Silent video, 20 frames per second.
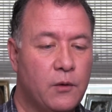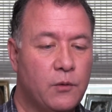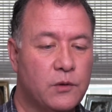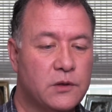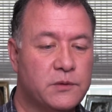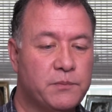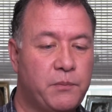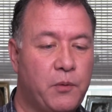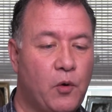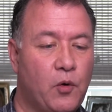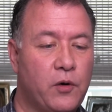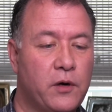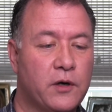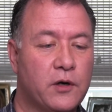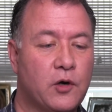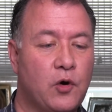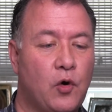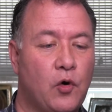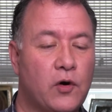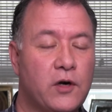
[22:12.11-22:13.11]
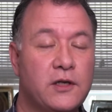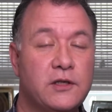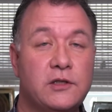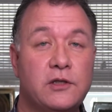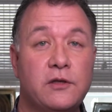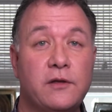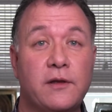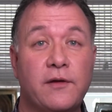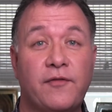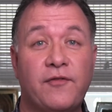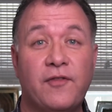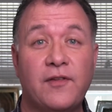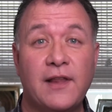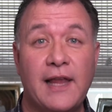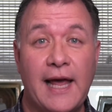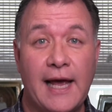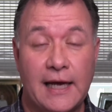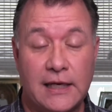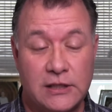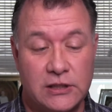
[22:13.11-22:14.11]
was born according to the
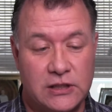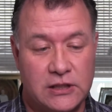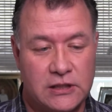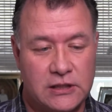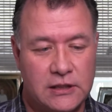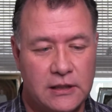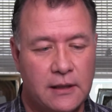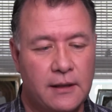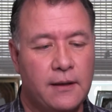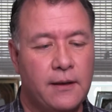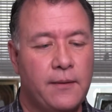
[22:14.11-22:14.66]
flesh,